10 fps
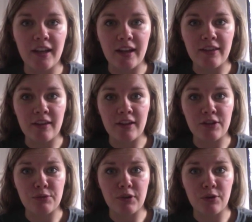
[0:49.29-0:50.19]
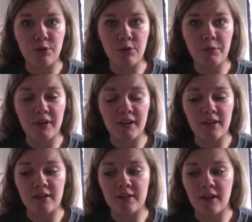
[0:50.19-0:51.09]
And I think that's really cool
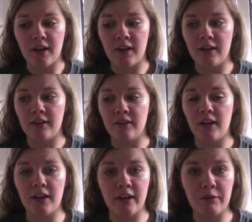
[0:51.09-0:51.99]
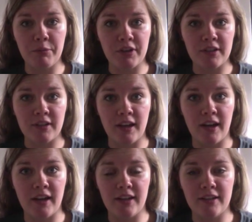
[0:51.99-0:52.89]
because uh, a young person
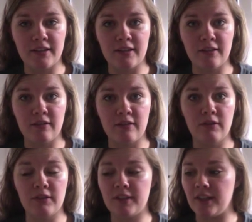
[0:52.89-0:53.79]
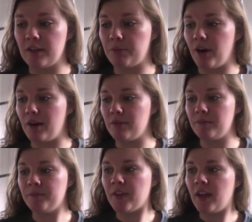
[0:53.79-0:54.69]
has seen a
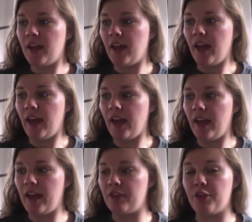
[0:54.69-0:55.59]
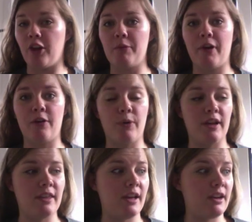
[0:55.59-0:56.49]
problem and thought about a
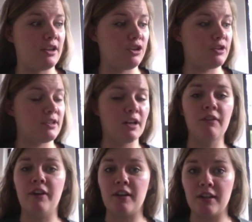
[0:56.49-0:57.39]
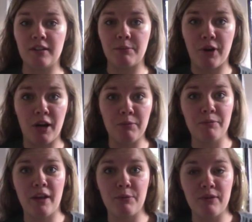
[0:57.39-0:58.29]
way that he could solve it. And it's a
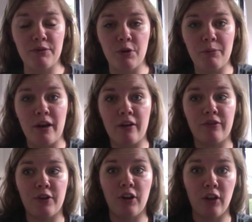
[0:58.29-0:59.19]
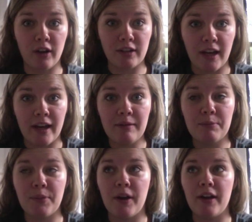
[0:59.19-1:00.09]
problem that we've known about for a long
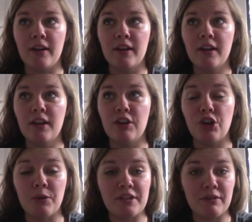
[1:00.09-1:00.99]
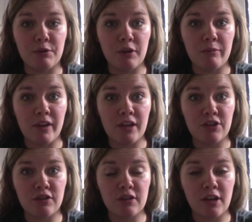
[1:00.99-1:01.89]
time, but no one's ever really
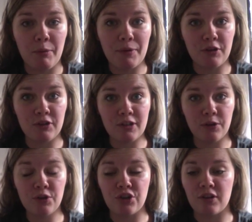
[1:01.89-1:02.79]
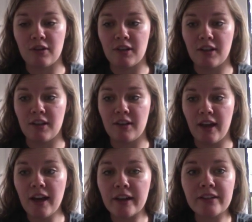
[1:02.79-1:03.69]
managed to come up with a good solution, and he
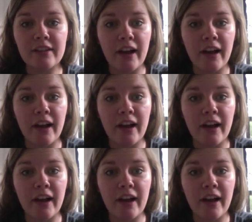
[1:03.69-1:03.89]
has.